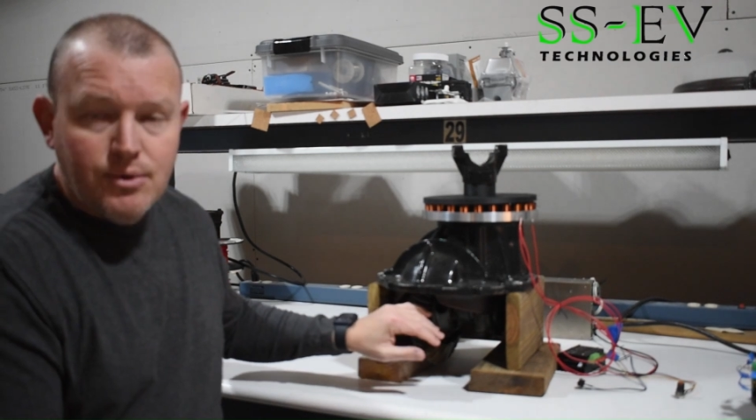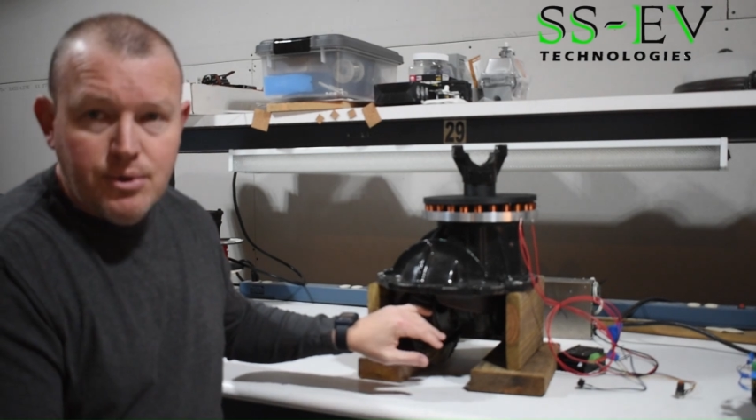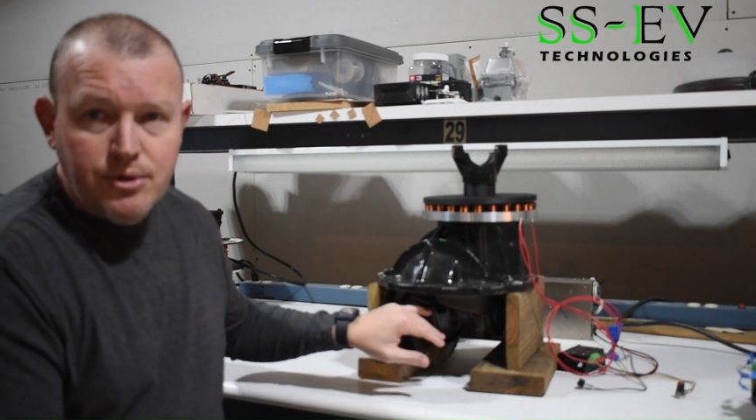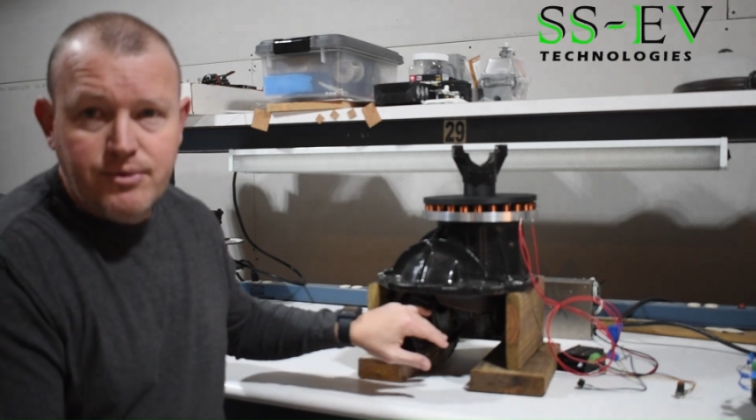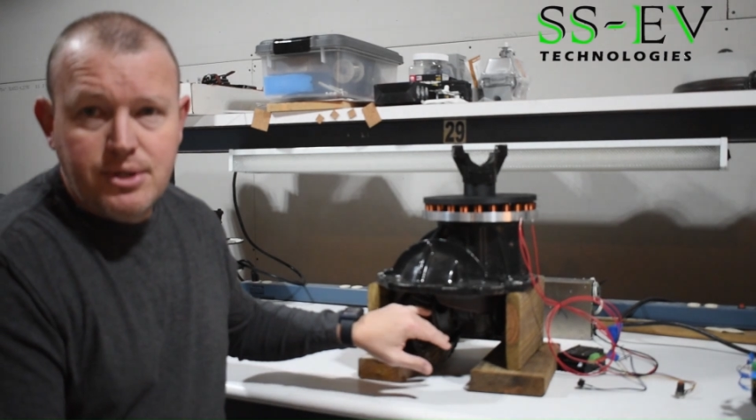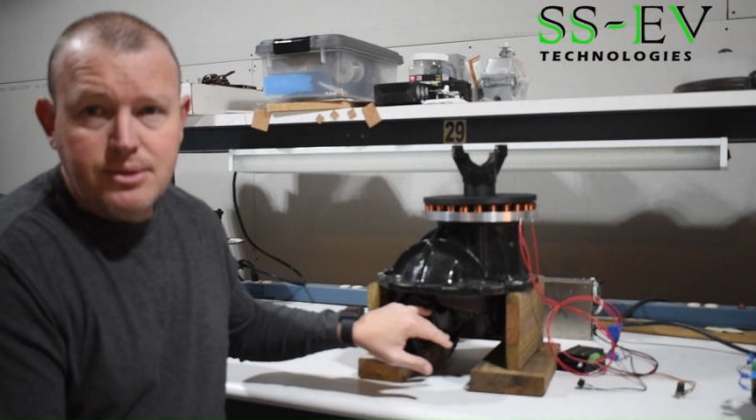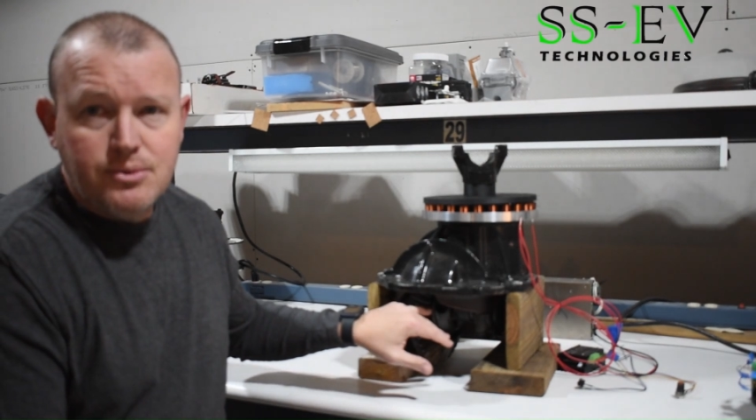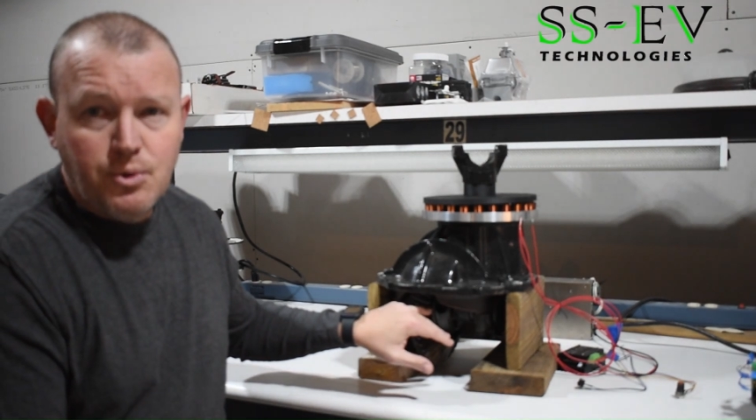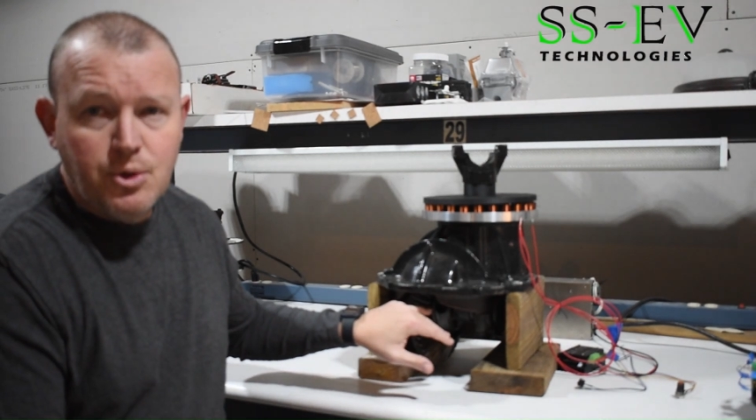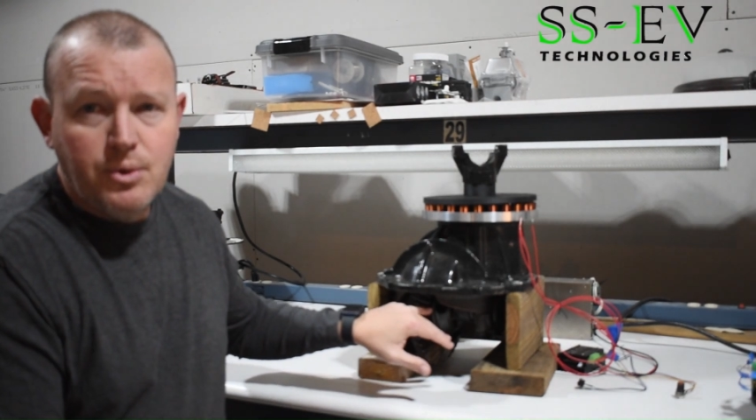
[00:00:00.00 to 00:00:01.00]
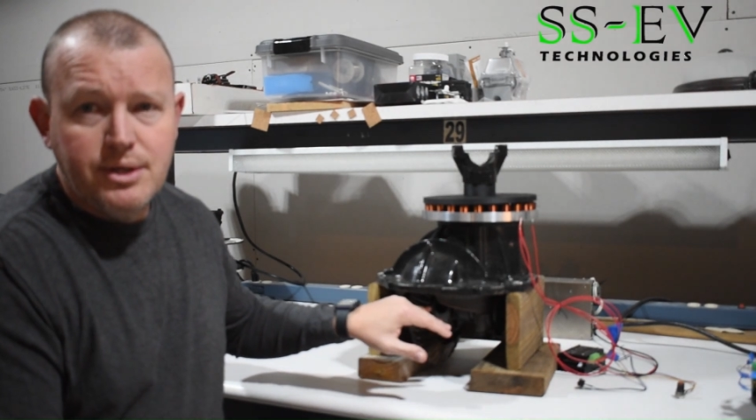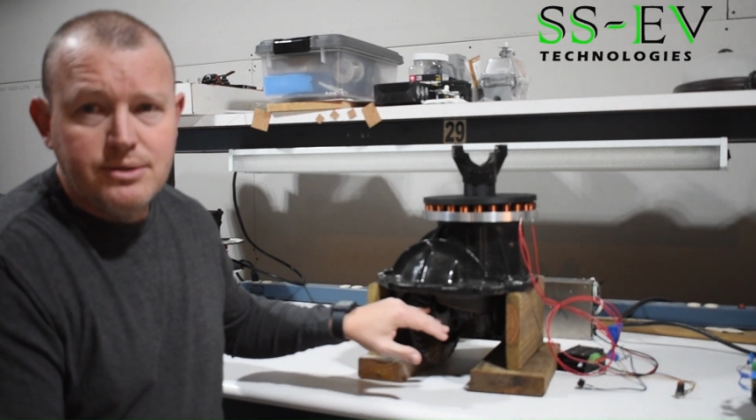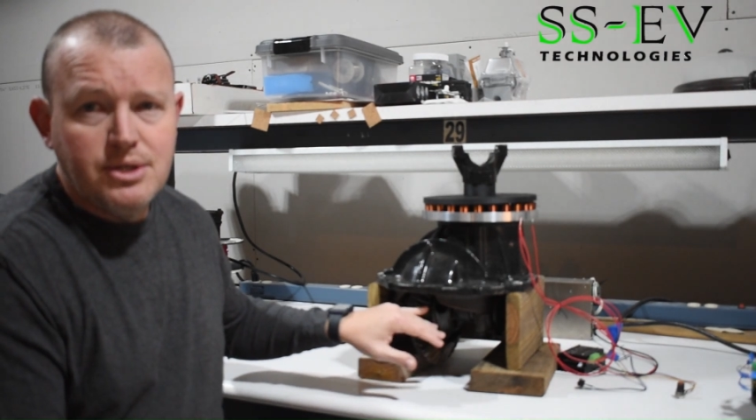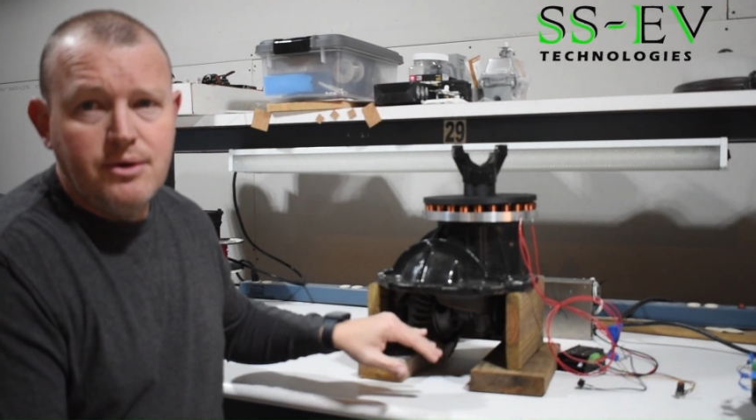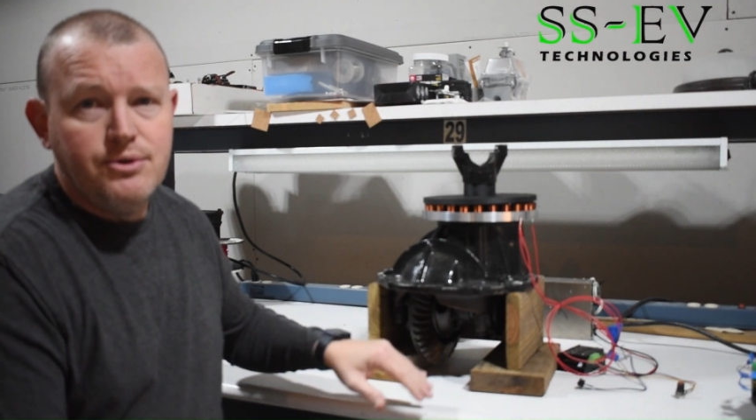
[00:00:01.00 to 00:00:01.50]
rear
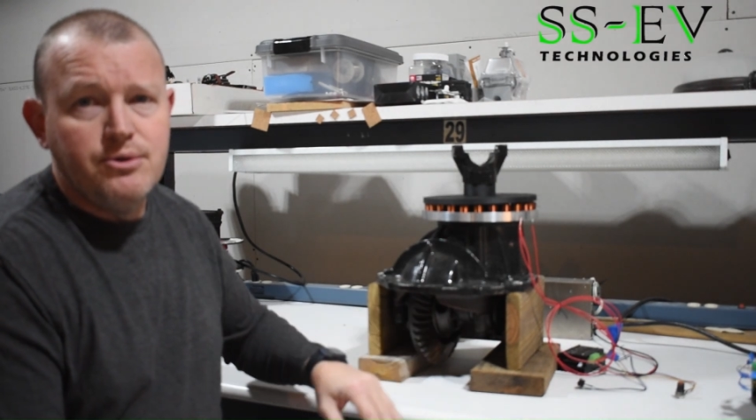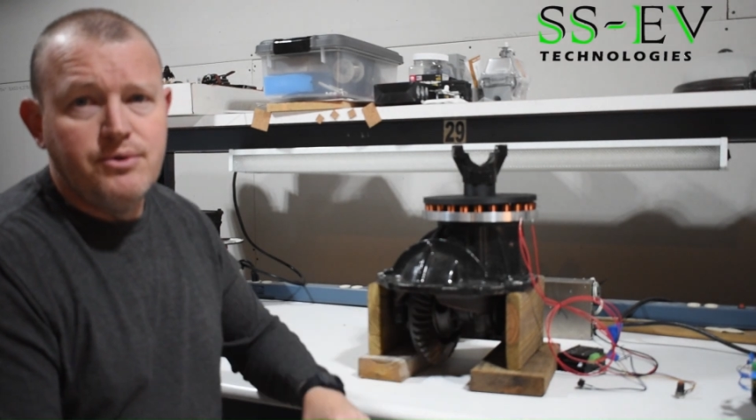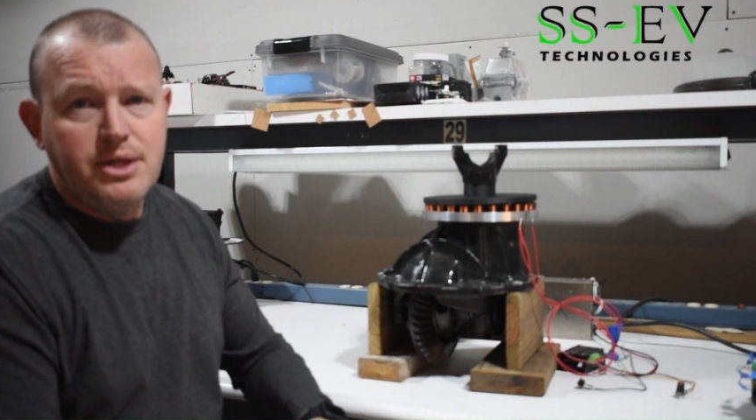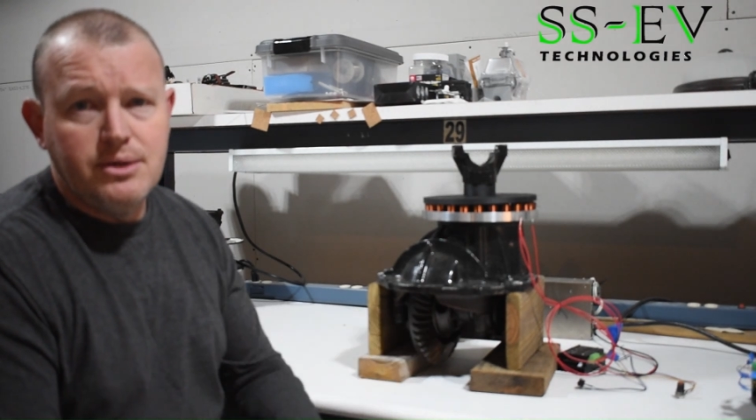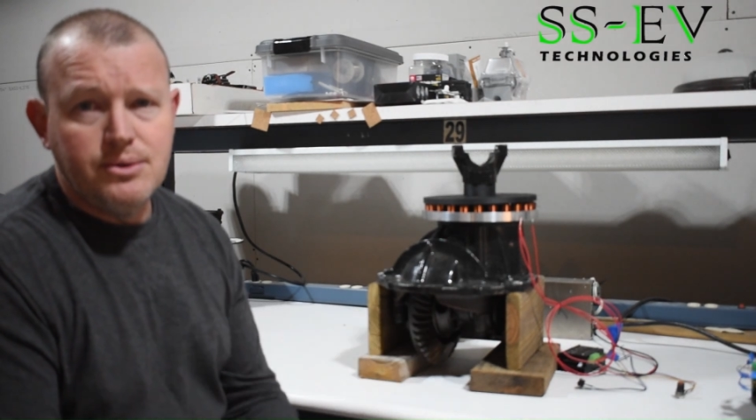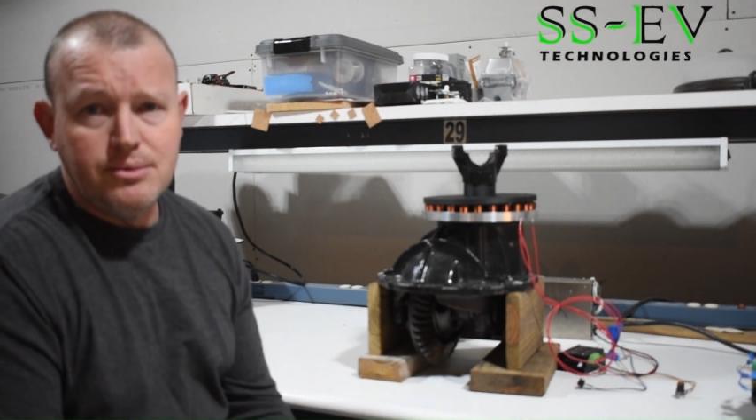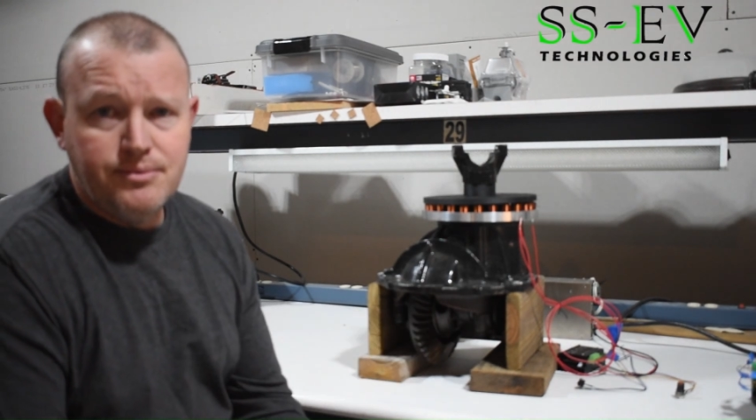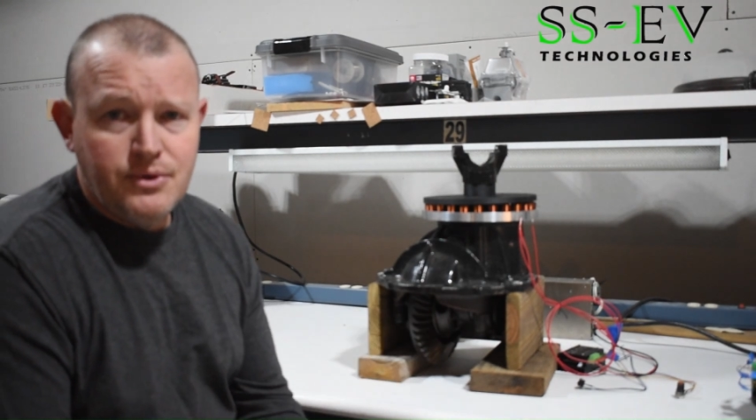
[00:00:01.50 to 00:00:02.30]
wheels of your vehicle.